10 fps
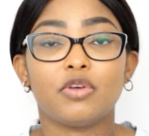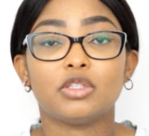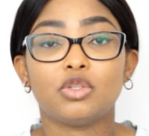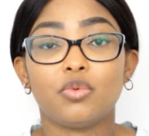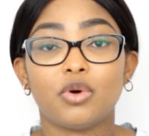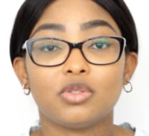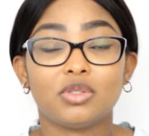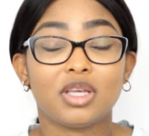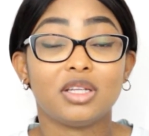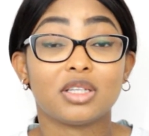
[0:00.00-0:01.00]
it, you want to
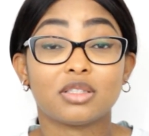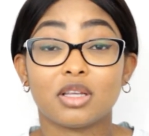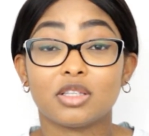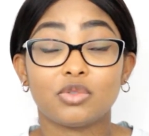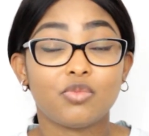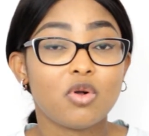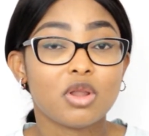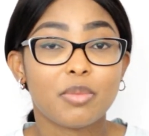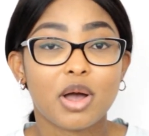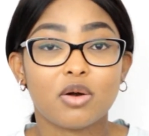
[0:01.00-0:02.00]
take just a small
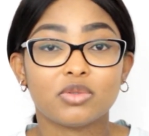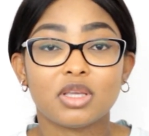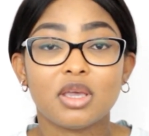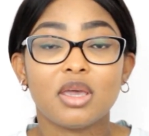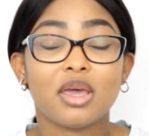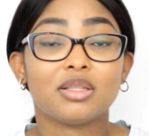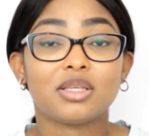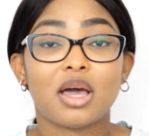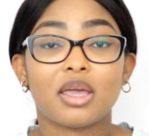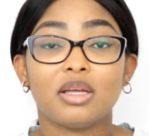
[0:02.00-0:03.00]
amount and
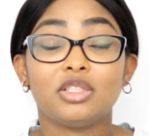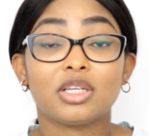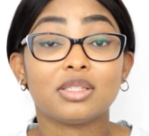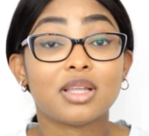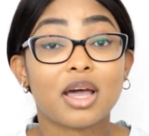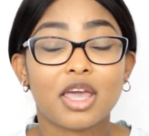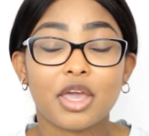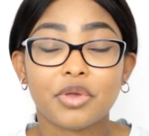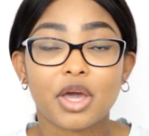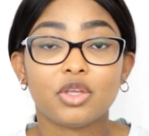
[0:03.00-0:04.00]
target just that
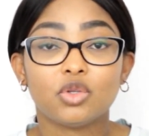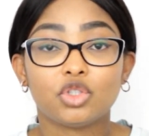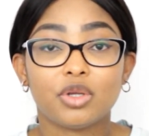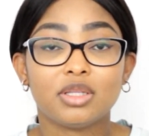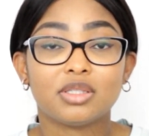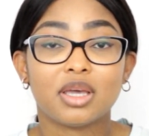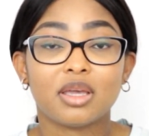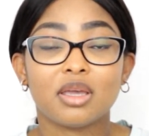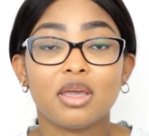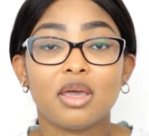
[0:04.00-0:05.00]
area you're treating,